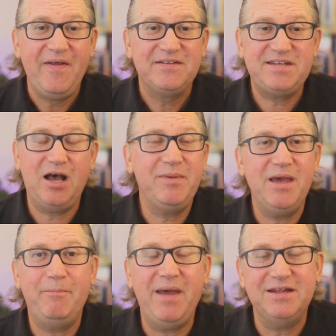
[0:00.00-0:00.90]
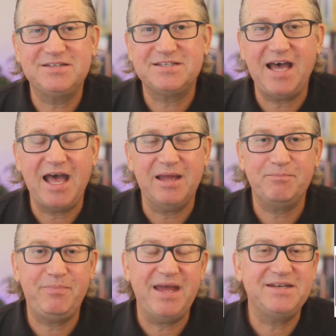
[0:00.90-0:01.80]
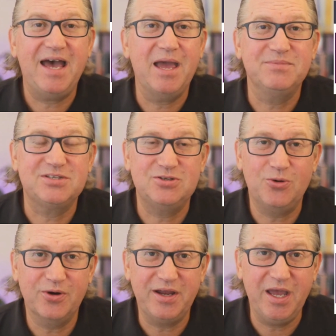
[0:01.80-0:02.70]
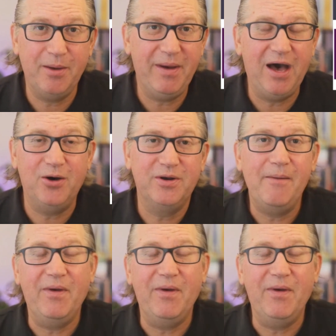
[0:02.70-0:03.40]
tell me a bedtime story about